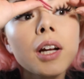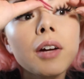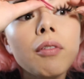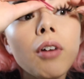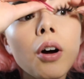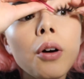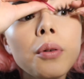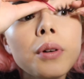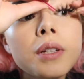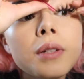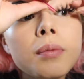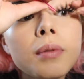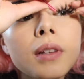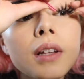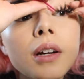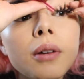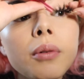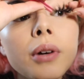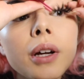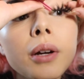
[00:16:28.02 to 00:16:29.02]
I've always been
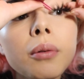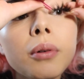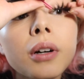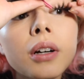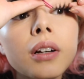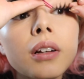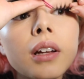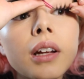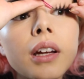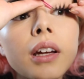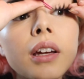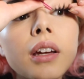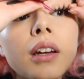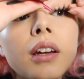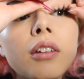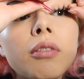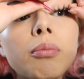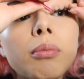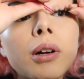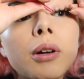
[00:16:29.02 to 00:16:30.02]
that way where like
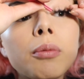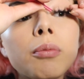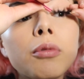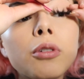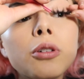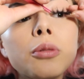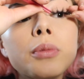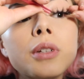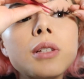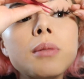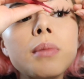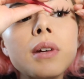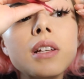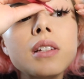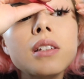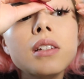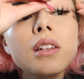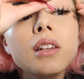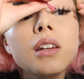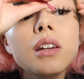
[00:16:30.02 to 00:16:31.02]
if my room is
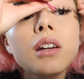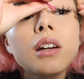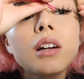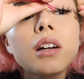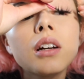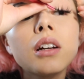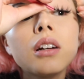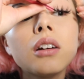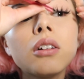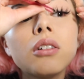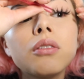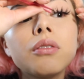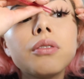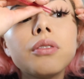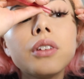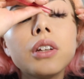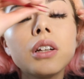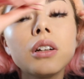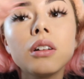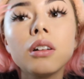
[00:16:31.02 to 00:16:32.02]
messy, I don't
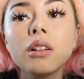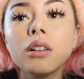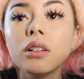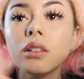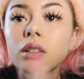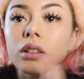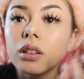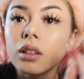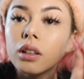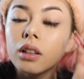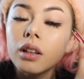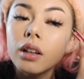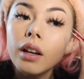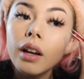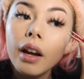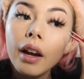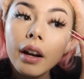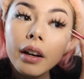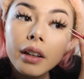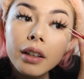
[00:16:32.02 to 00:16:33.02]
feel
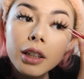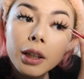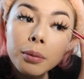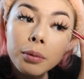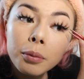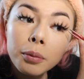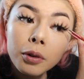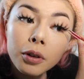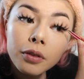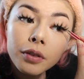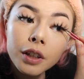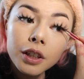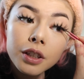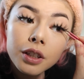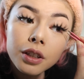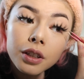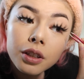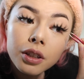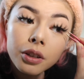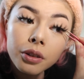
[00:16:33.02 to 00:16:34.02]
any type of
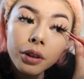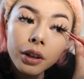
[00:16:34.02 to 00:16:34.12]
motivation to do